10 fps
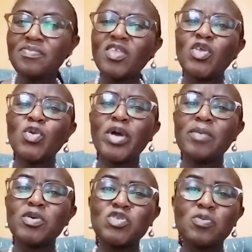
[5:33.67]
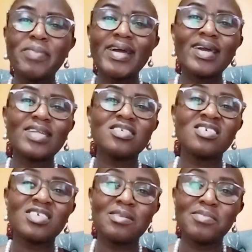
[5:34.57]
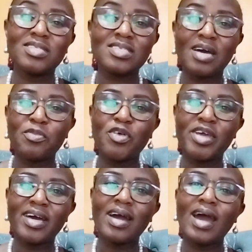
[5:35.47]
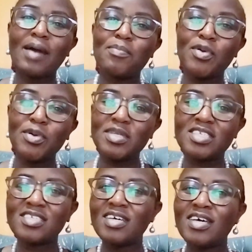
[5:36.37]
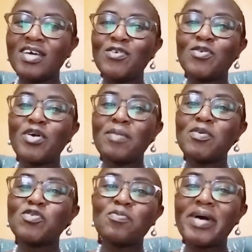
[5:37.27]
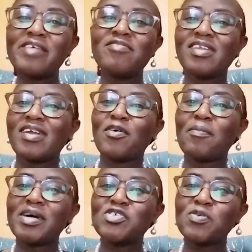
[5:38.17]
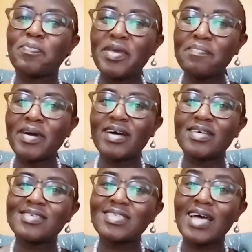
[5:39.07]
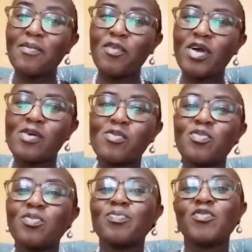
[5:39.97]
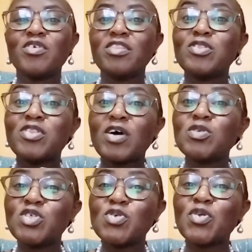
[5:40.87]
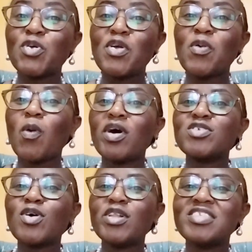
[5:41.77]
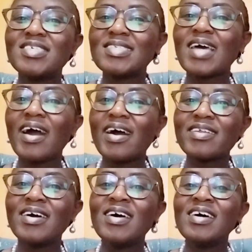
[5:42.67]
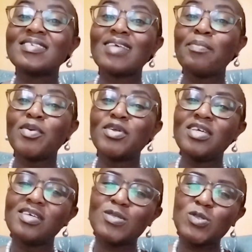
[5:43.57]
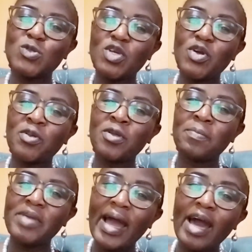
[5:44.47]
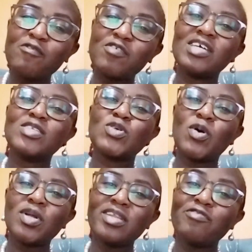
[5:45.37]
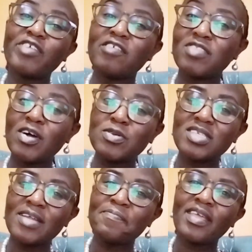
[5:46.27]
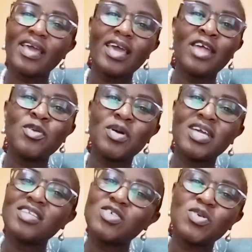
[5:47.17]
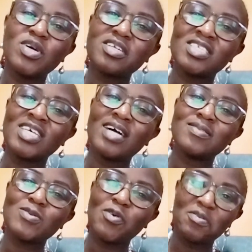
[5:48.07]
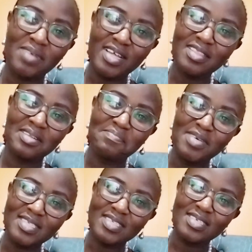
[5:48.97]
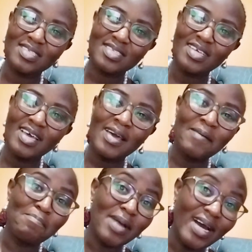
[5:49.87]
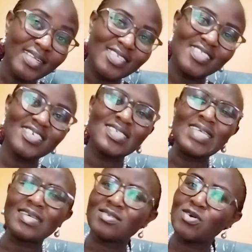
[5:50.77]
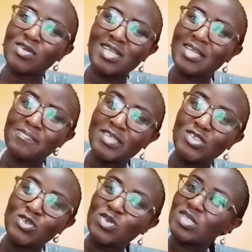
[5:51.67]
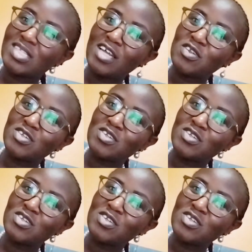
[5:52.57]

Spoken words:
you're able to buy a treasury bill somewhere, a bond. You're able to buy even a commercial paper somewhere. Without you knowing what all these are, somebody is doing on your behalf at only 5,000, and you're getting your returns on monthly basis. But this does not limit you to start